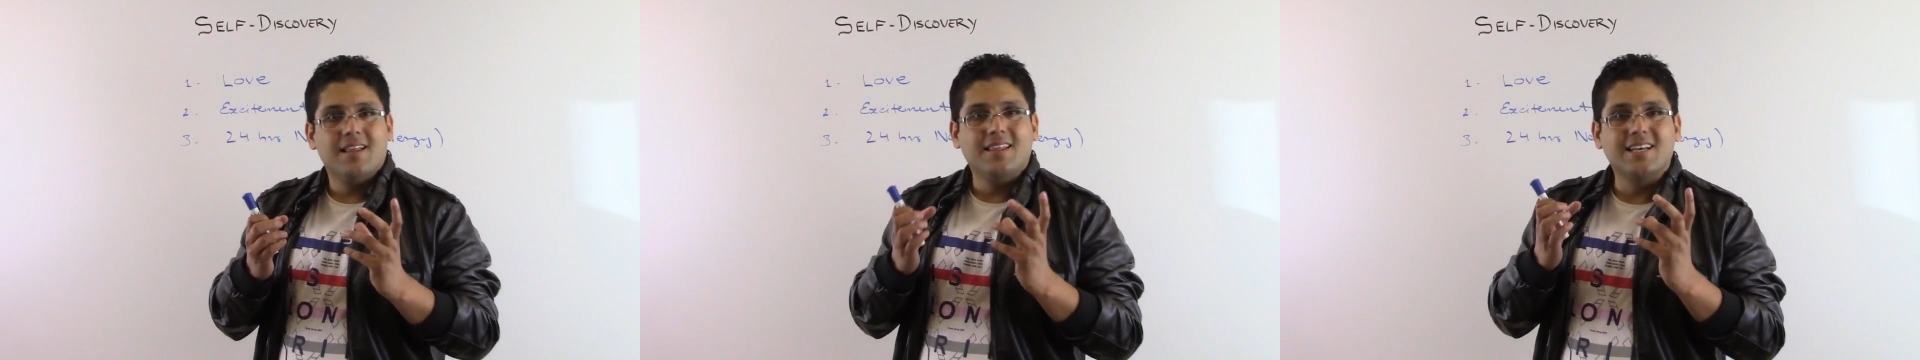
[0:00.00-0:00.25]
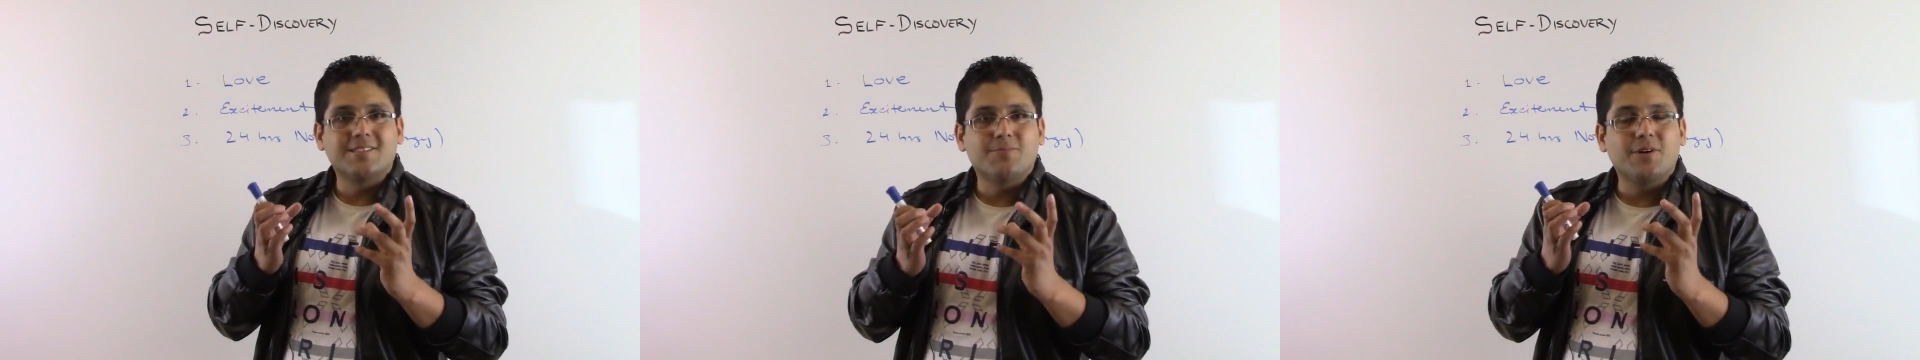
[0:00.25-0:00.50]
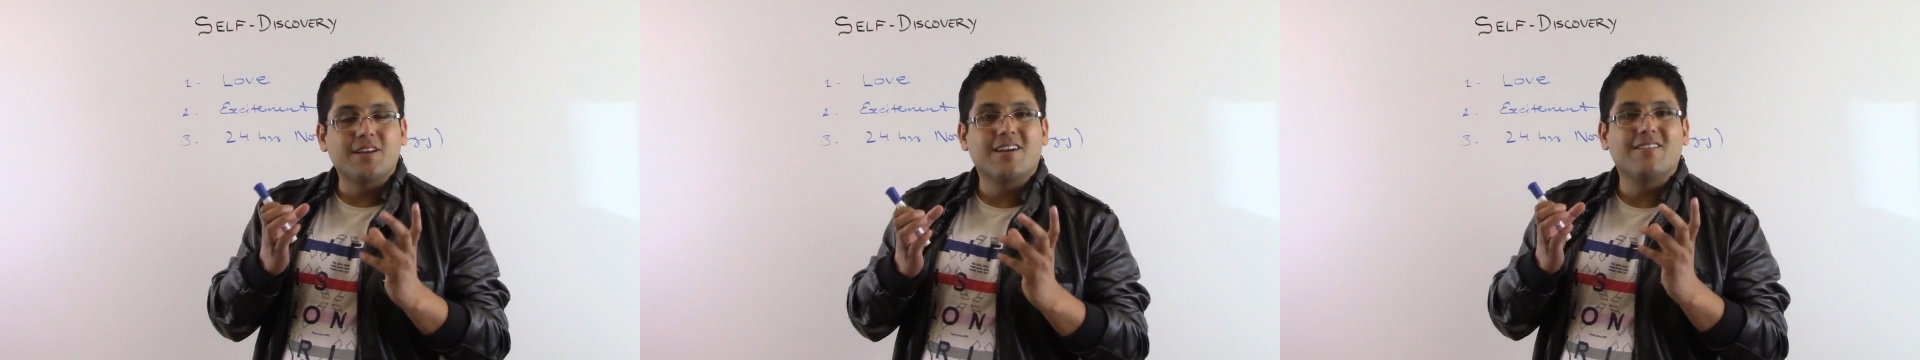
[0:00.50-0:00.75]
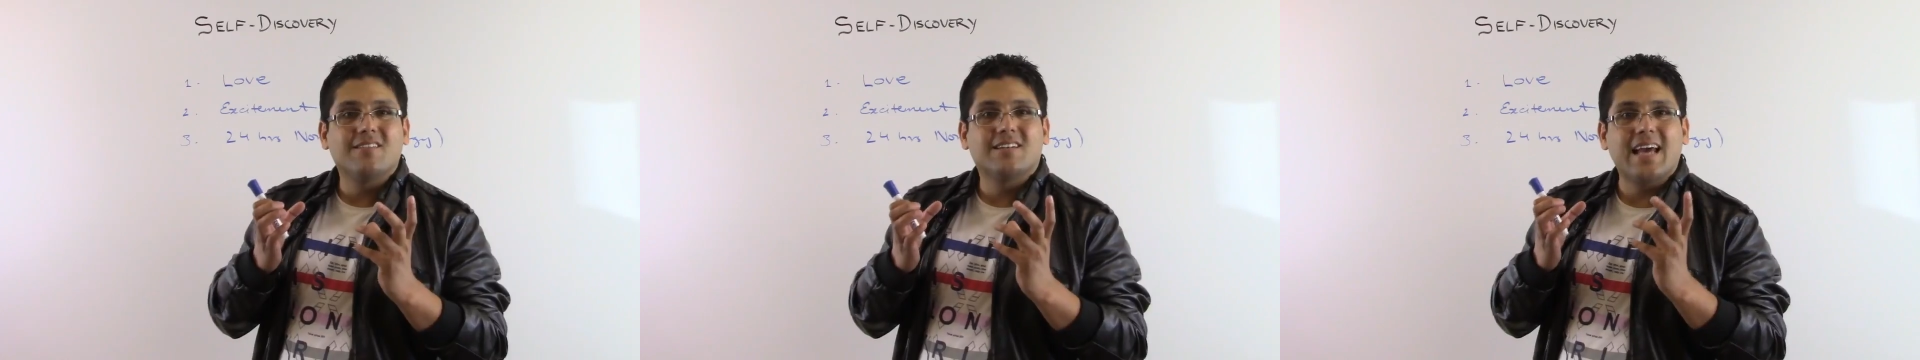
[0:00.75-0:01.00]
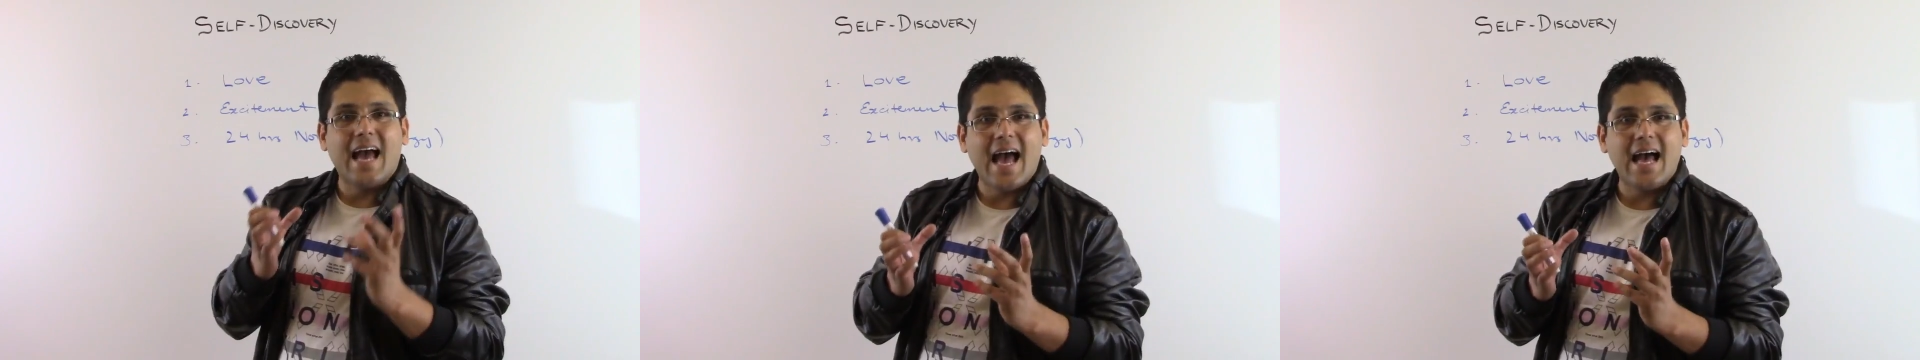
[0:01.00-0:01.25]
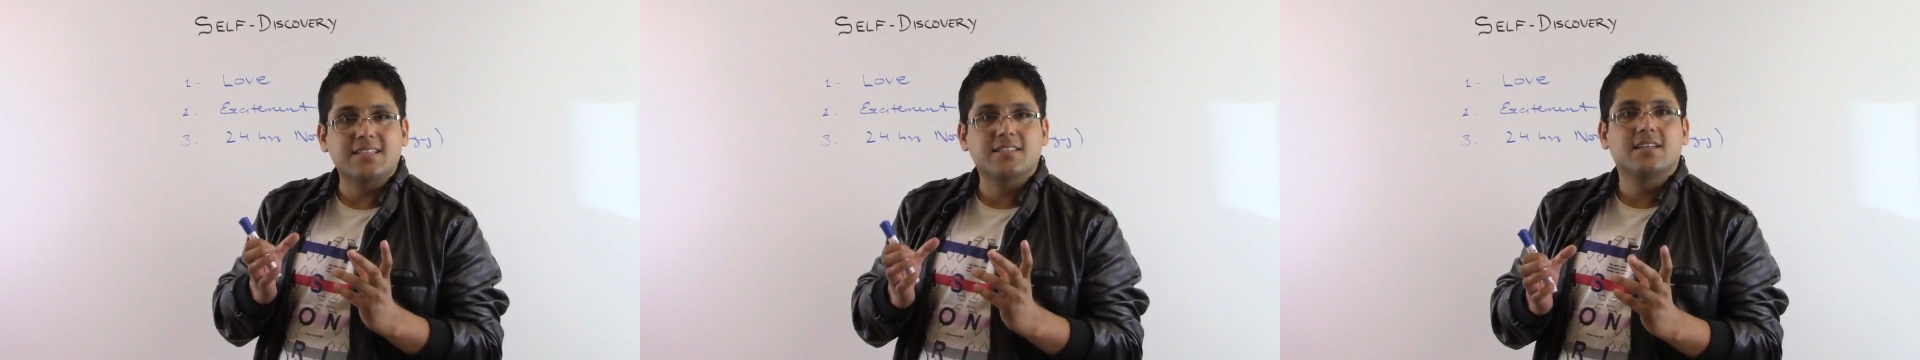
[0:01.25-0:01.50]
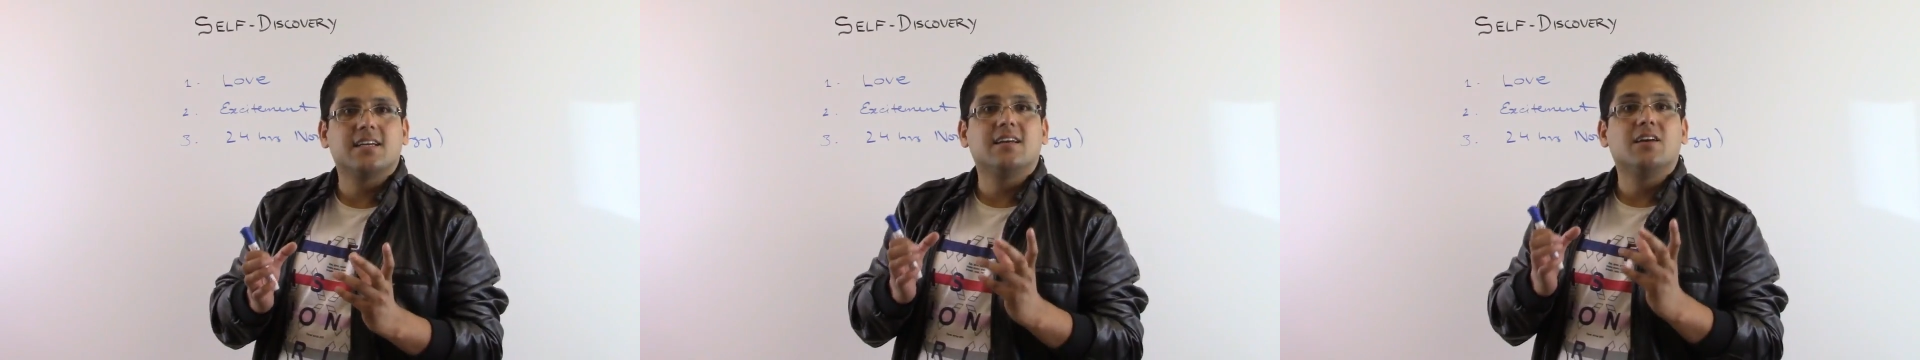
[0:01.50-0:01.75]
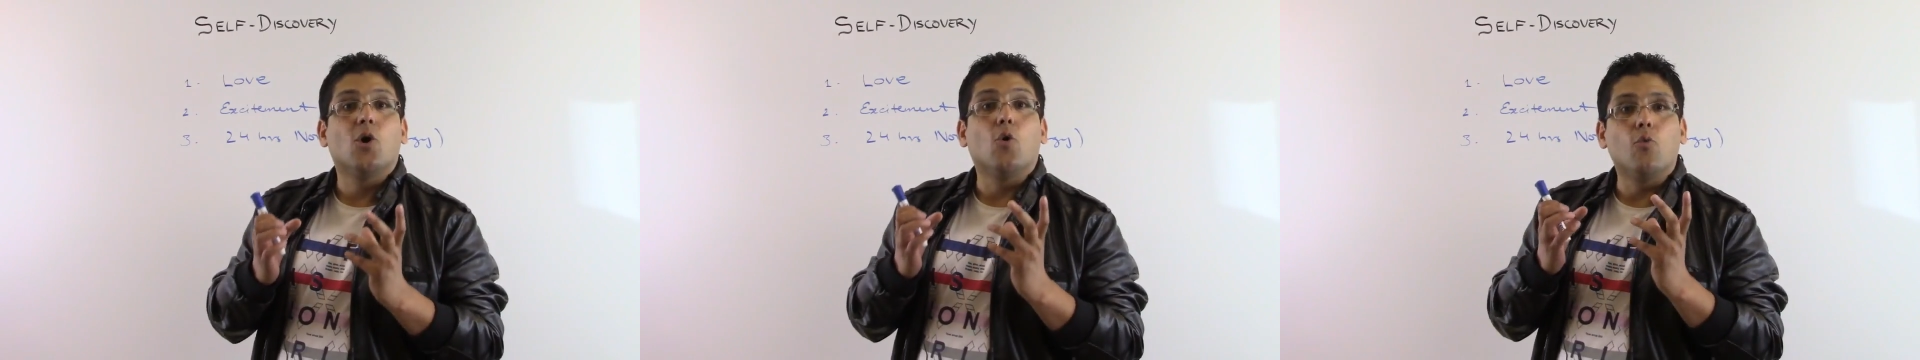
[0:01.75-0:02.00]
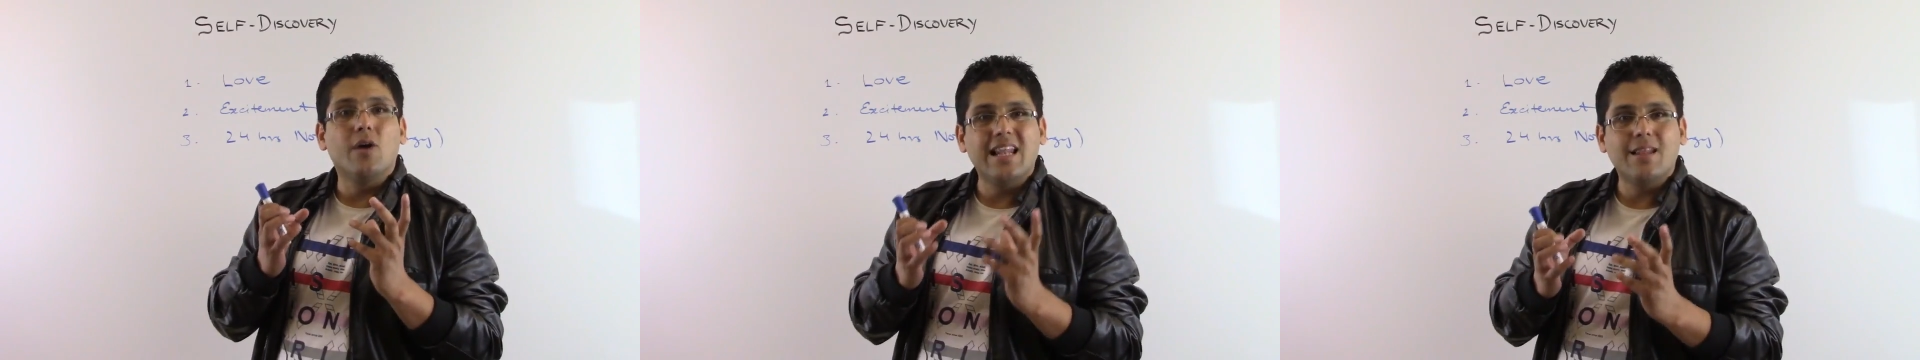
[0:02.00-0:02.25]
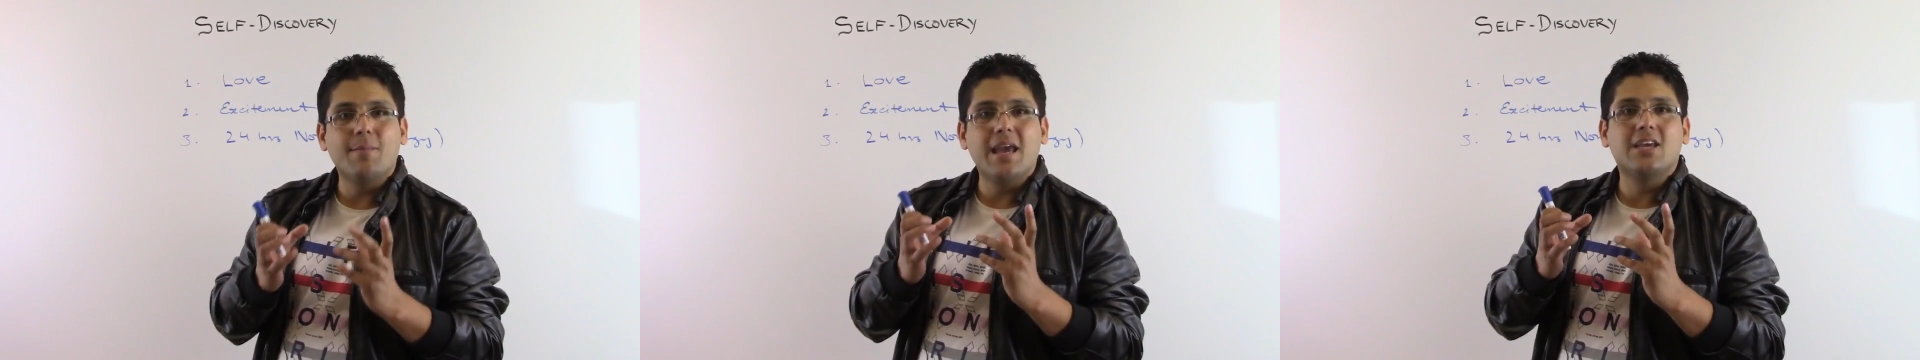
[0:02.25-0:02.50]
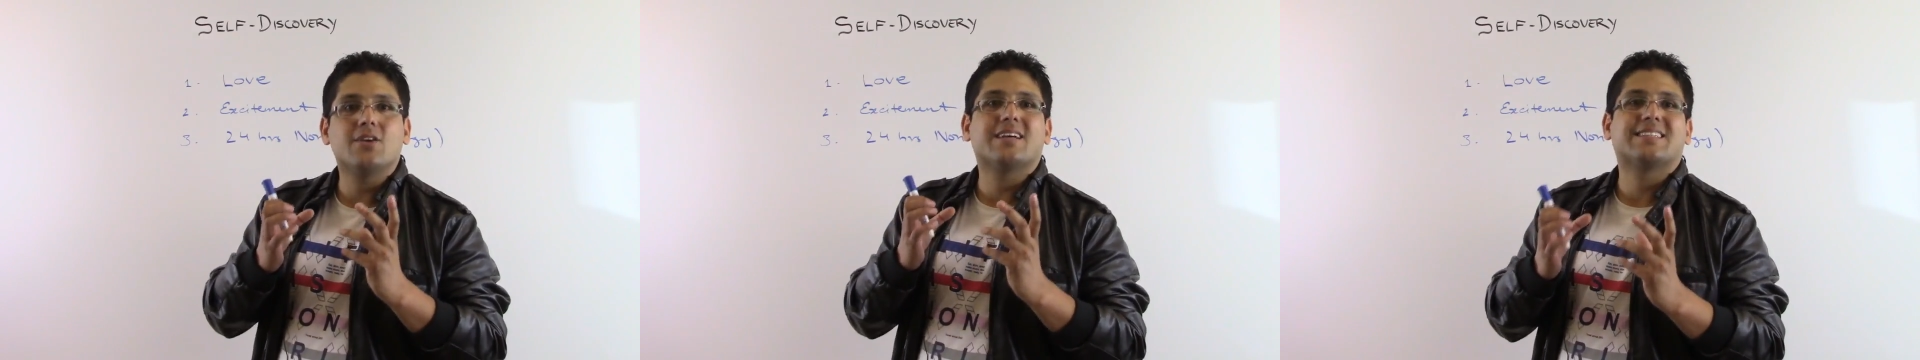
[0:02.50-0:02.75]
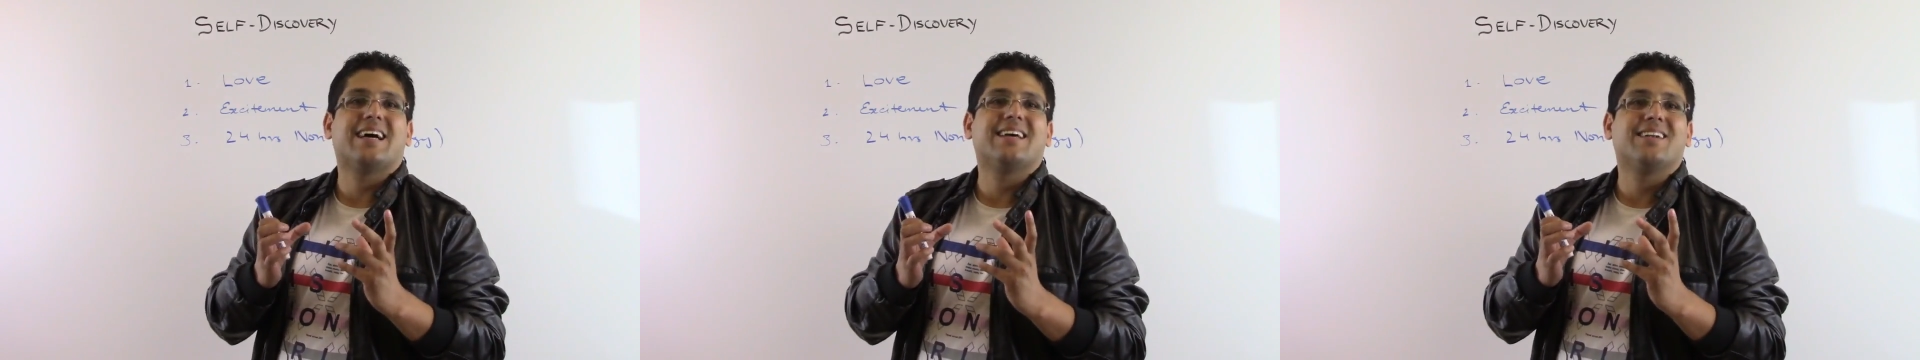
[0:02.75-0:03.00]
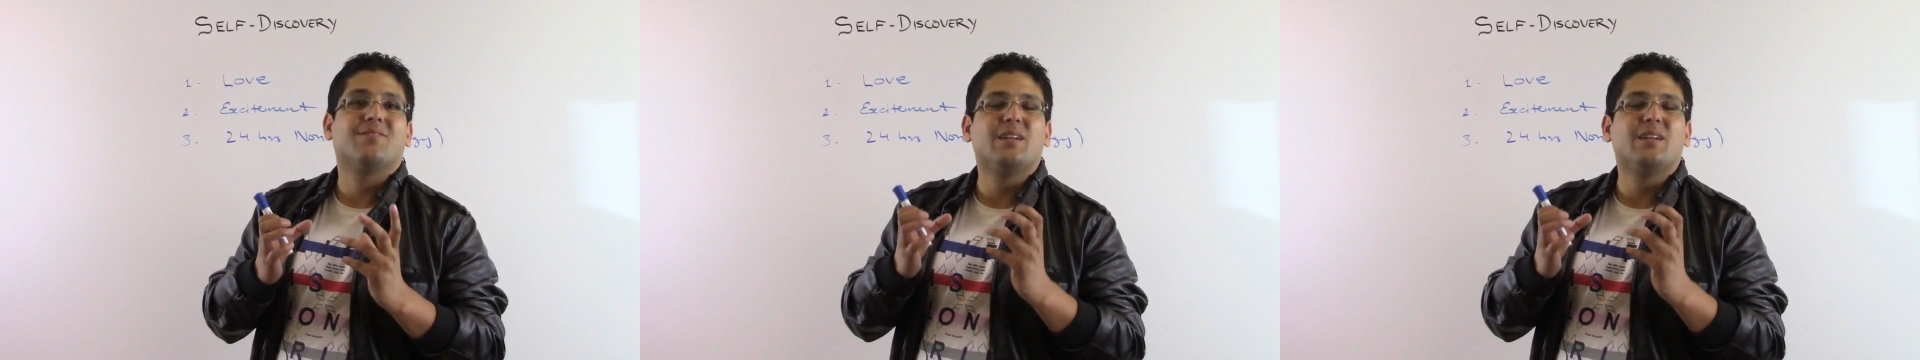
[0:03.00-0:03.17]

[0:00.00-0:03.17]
This particular task will make you excited,